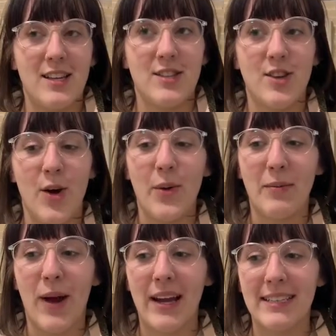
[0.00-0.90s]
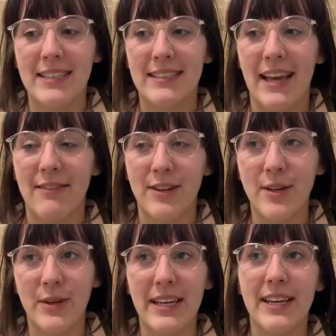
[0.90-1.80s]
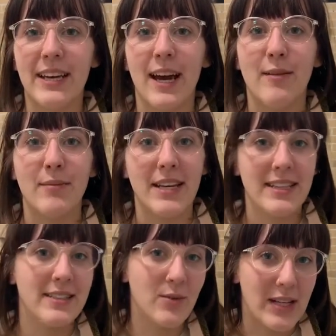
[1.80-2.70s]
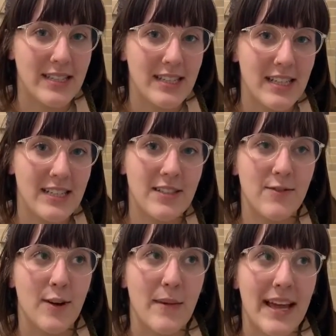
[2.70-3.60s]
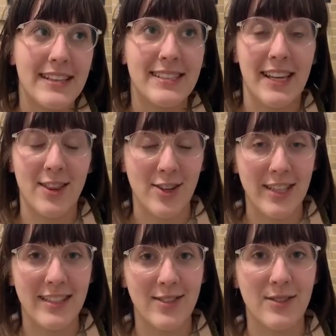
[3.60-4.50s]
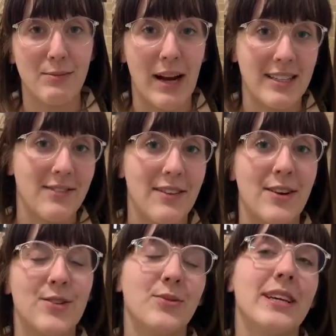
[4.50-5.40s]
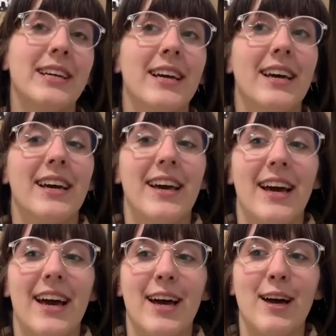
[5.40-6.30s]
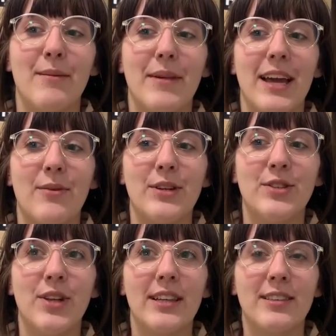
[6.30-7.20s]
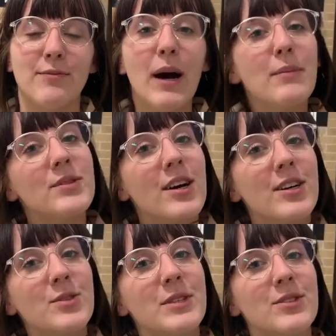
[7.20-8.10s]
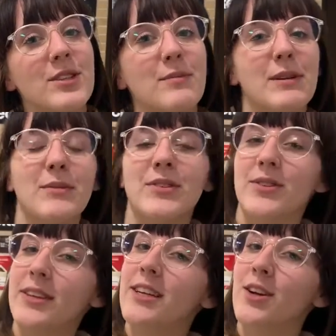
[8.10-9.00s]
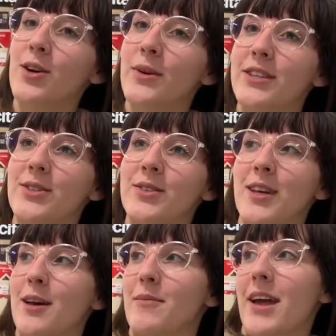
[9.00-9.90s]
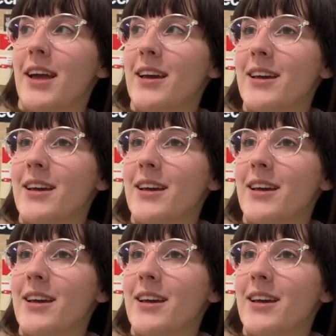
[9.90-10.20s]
So we practice every week, um, Mondays and Wednesdays from 8 to 10.30, so we practice five hours a week. Um, and we do lots of pop songs, we do a little bit of musical theater, we do some like